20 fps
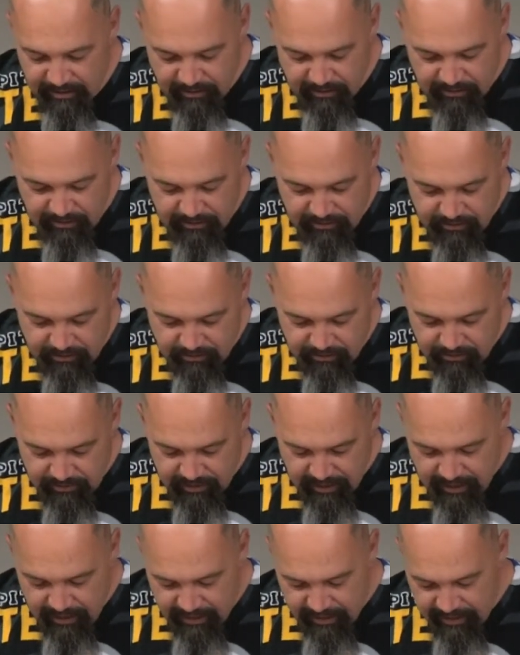all you
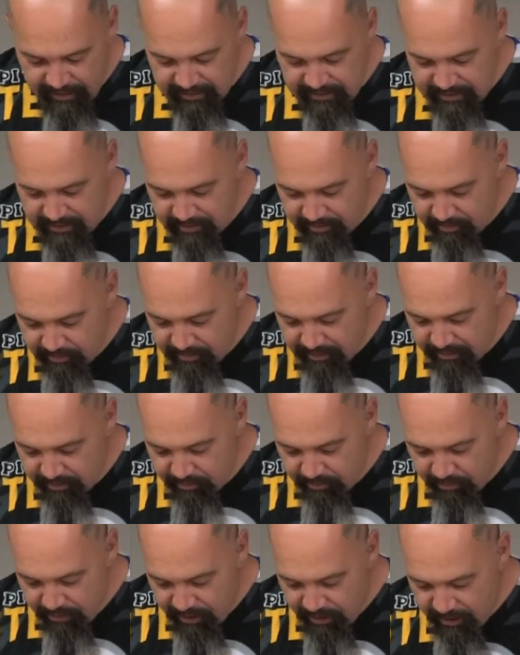guys that have
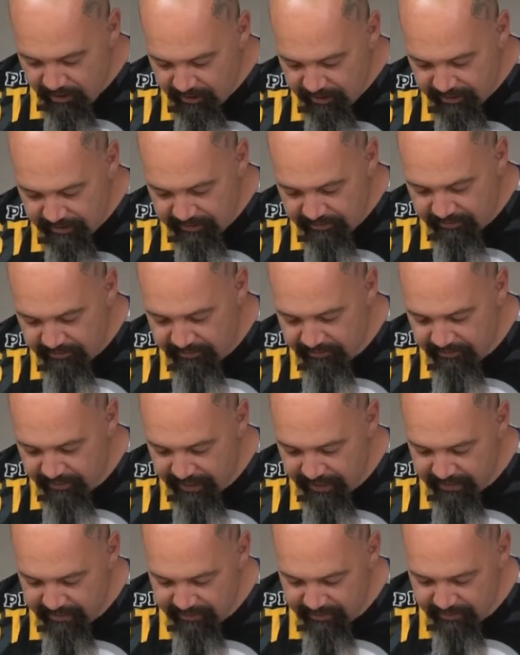been brawling and
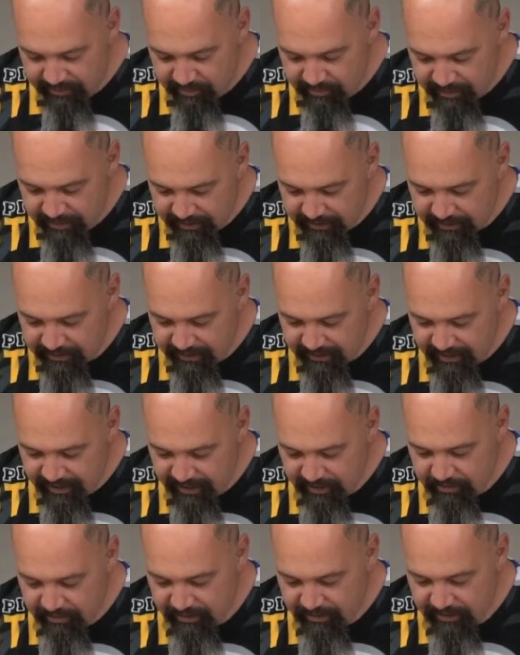fighting and making the
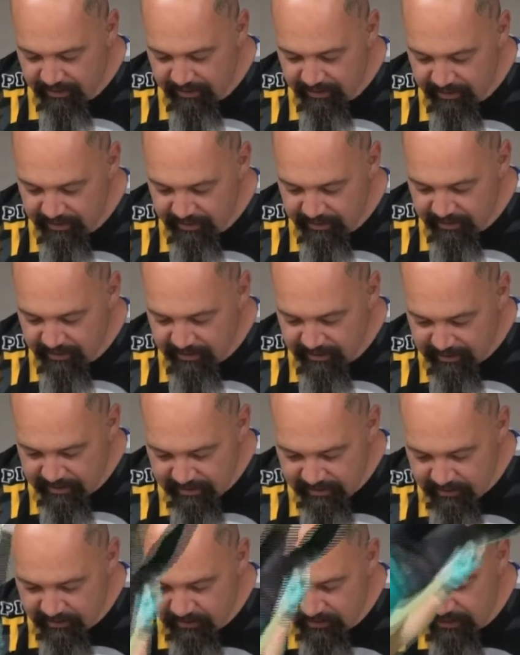game ugly.
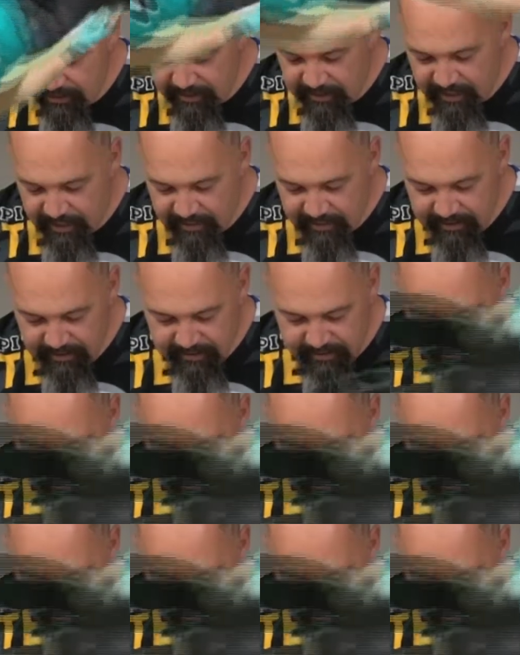You get out of here